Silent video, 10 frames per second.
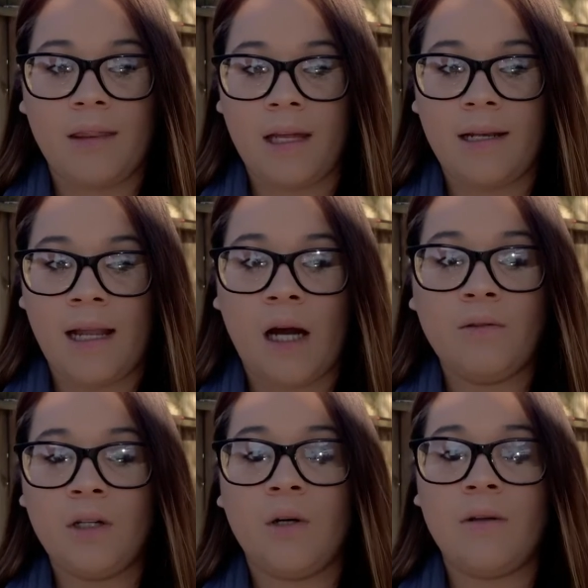They now
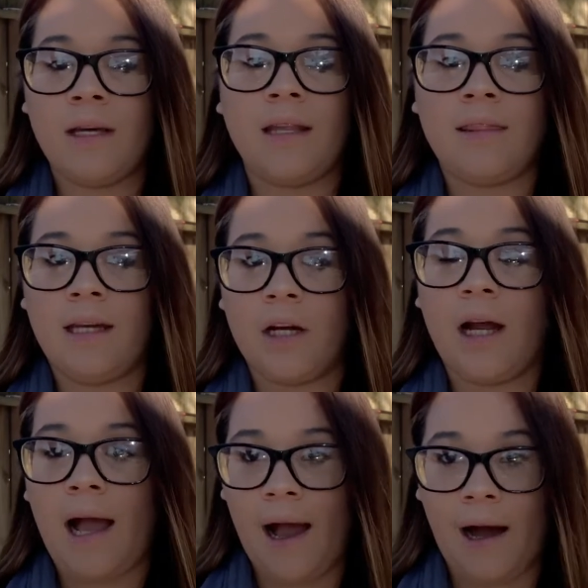know that their
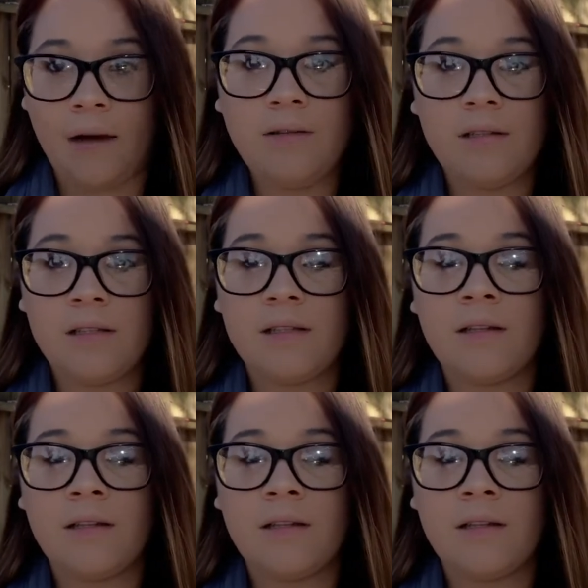house